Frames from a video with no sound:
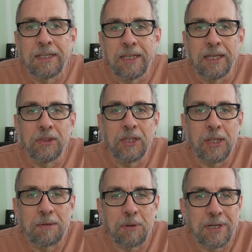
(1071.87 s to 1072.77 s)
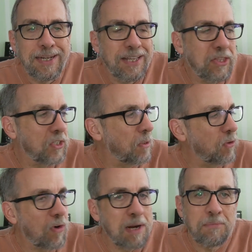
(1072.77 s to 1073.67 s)
Hit the like button, hit the
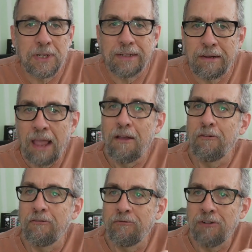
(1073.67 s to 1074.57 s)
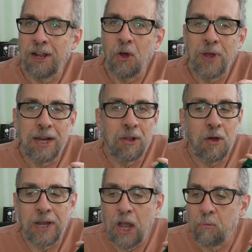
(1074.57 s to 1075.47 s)
subscribe button, follow
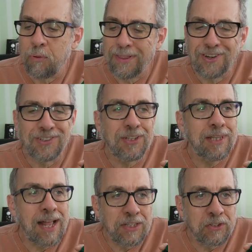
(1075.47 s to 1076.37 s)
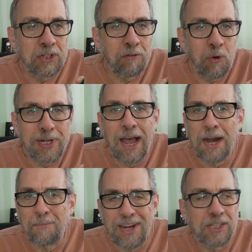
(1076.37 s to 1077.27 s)
Analog Output. There's lots of stuff going on.
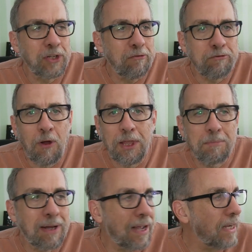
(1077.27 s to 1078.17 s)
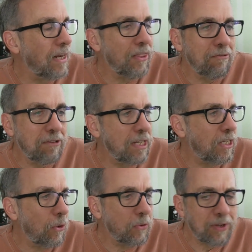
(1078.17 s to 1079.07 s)
I'm actually falling behind on the
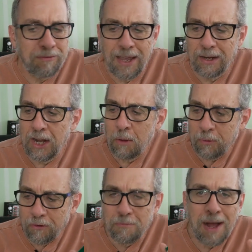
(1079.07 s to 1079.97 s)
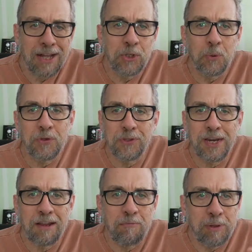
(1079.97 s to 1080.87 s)
videos. I've got a couple of modules
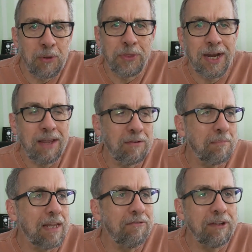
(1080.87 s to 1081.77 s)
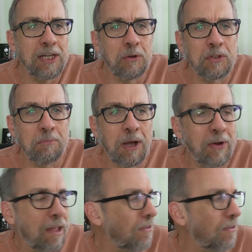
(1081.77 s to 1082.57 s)
that I've built that I haven't made videos about.